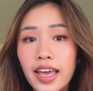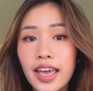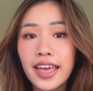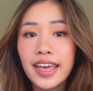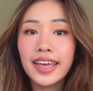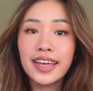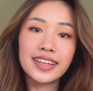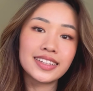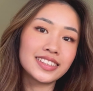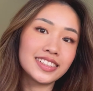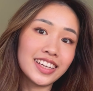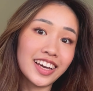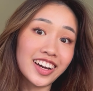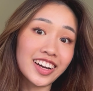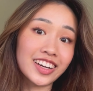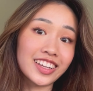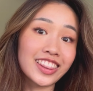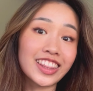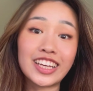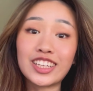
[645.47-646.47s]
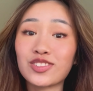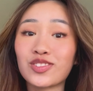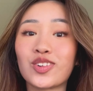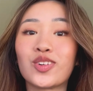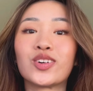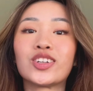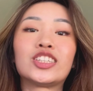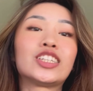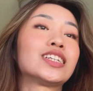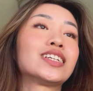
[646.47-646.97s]
And yeah, thanks for
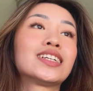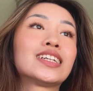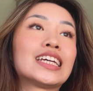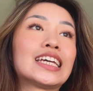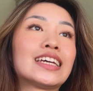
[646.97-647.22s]
watching,